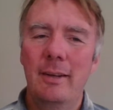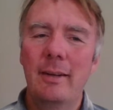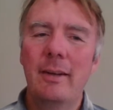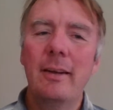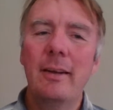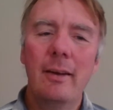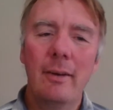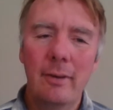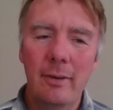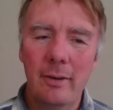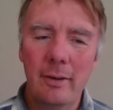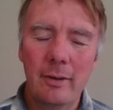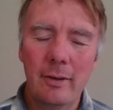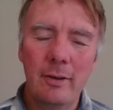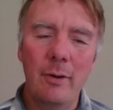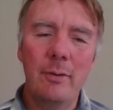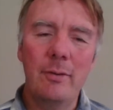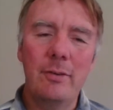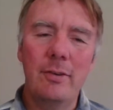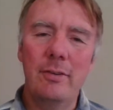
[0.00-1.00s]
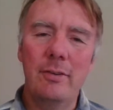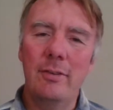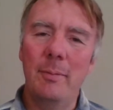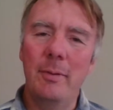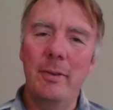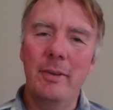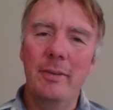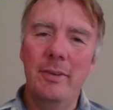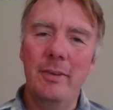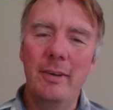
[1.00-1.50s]
go into some of
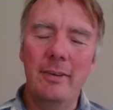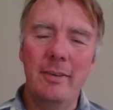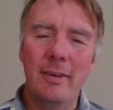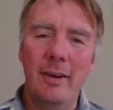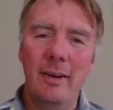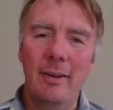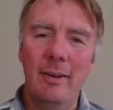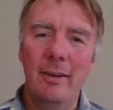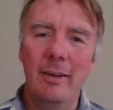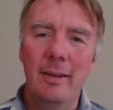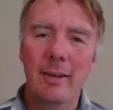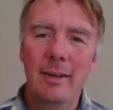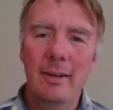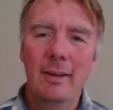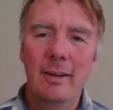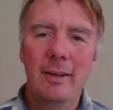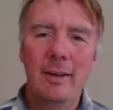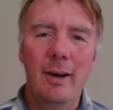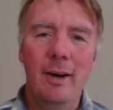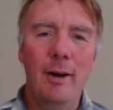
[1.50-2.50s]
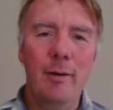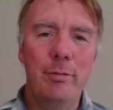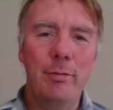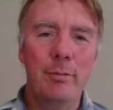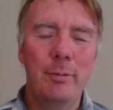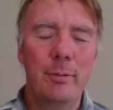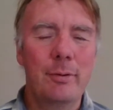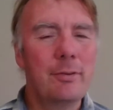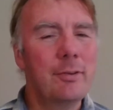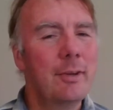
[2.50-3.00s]
the detail
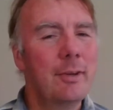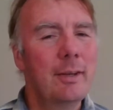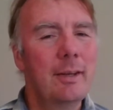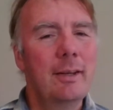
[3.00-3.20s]
afterwards.